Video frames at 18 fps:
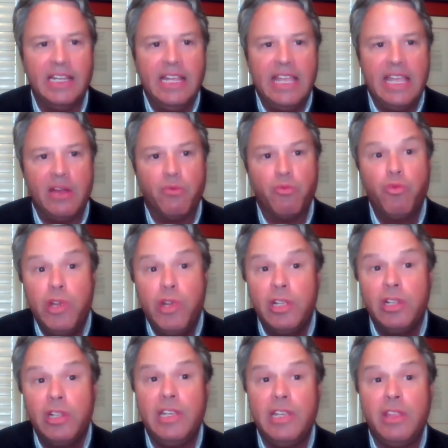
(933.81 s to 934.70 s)
it
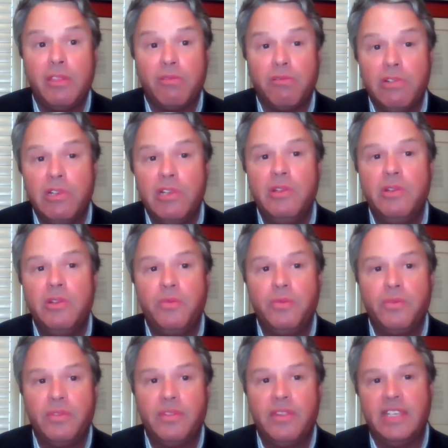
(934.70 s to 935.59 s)
really
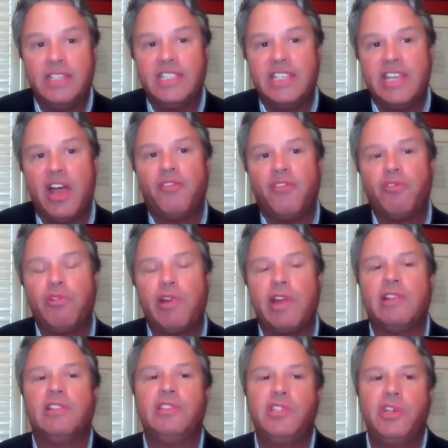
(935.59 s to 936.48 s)
threw the
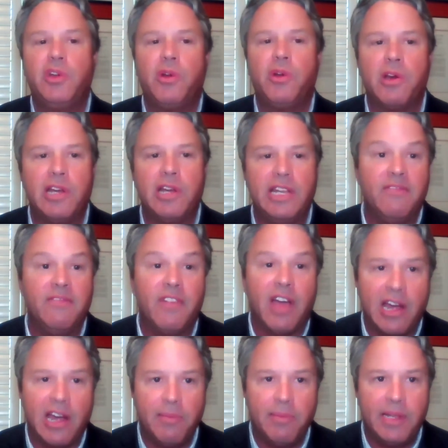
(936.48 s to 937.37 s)
self-regulatory
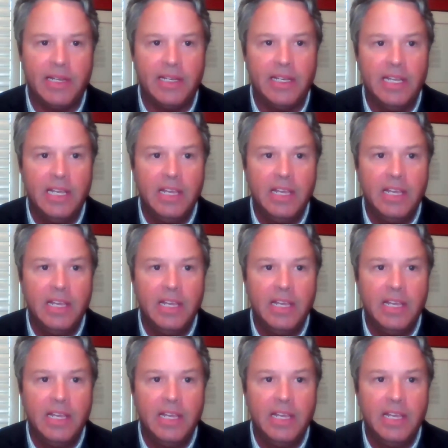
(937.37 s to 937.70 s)
environment